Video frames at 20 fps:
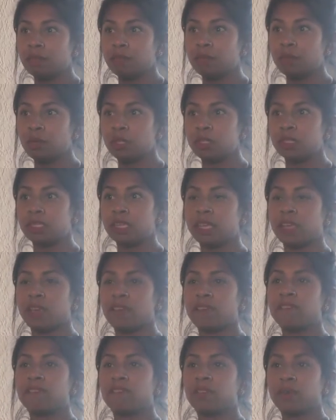Music
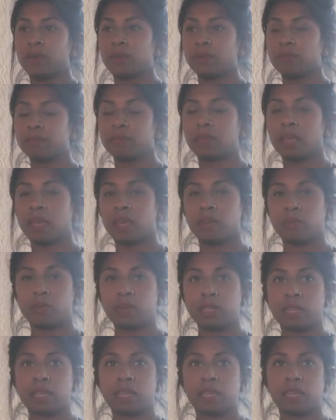and film. Like, I
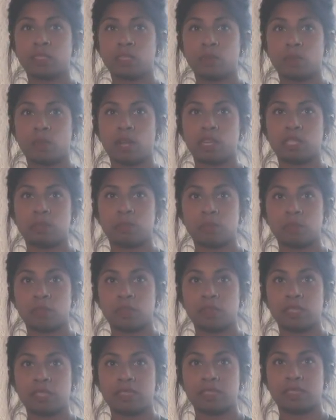really like to watch
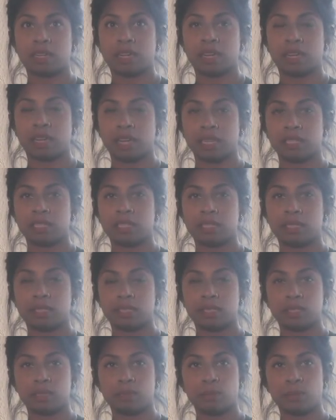movies, and I like to
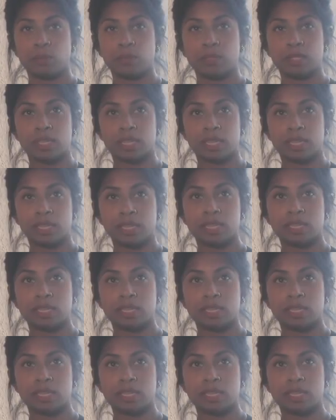listen to music.